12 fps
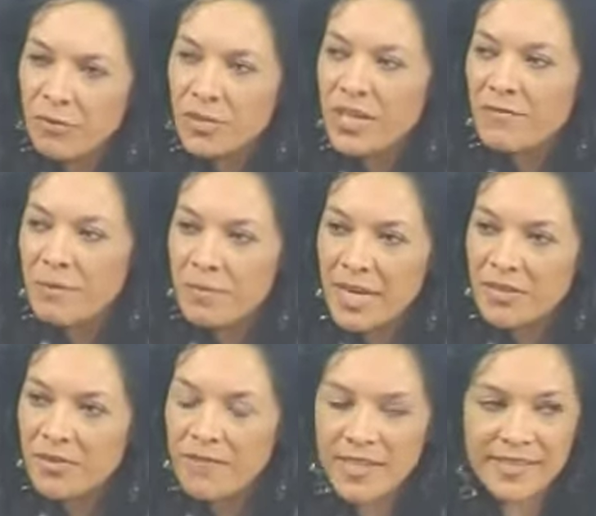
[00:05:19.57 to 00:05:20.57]
all the other
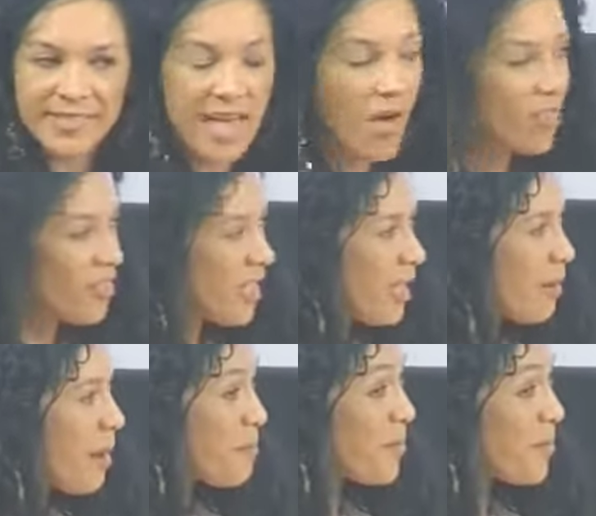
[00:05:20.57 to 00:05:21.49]
major events out there,